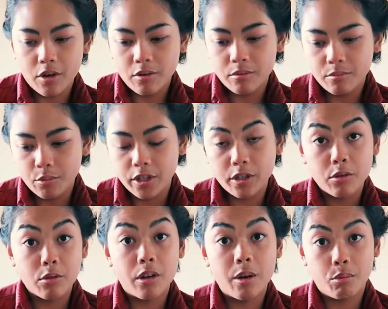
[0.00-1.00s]
home where you
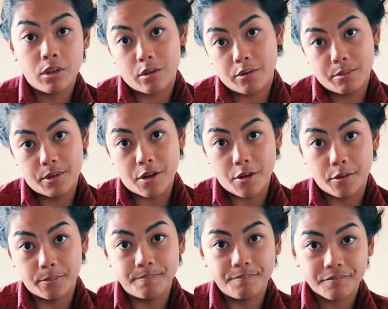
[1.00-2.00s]
grew up will always be
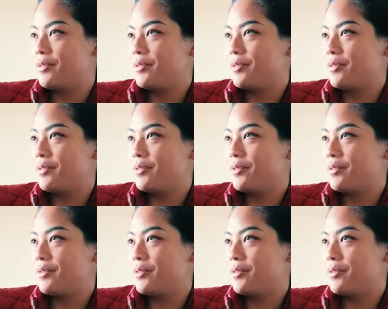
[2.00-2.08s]
home.